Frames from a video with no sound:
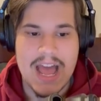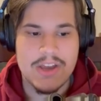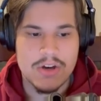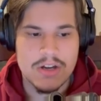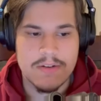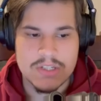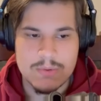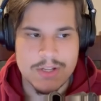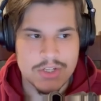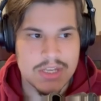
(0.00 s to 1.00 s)
I could have
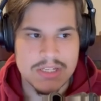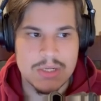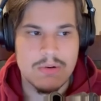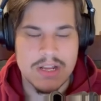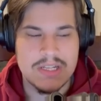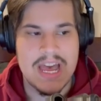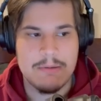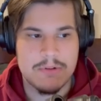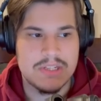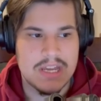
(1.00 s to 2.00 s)
switched this to an
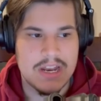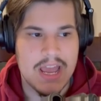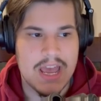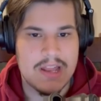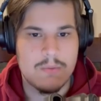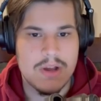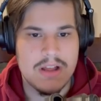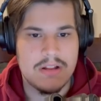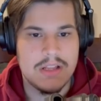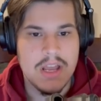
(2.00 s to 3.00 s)
attack percent, and
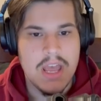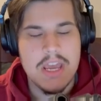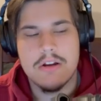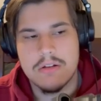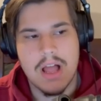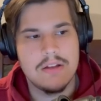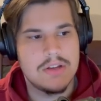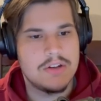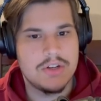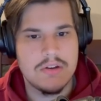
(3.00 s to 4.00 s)
well, here,
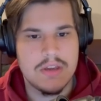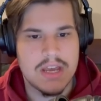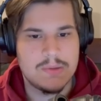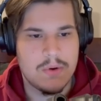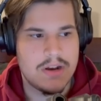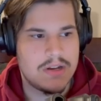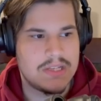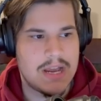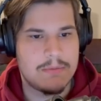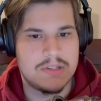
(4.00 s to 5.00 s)
I'll show you guys what an
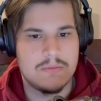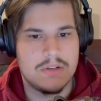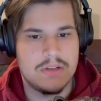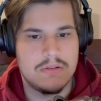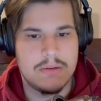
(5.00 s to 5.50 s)
attack percent would do.